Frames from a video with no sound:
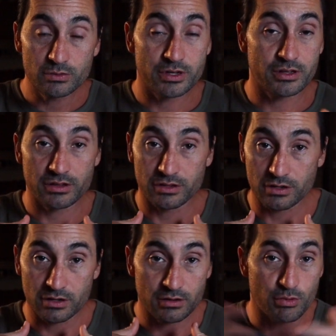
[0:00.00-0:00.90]
with
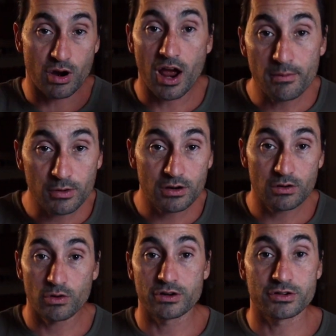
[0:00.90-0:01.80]
your primer
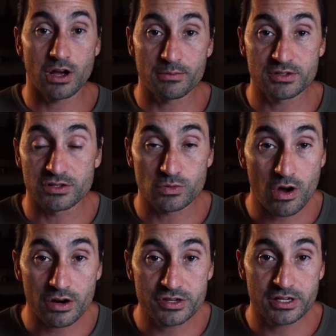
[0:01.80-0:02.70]
or your Thompson's
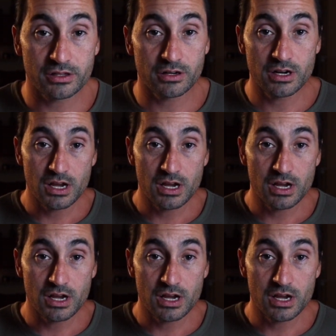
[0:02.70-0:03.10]
water sealer,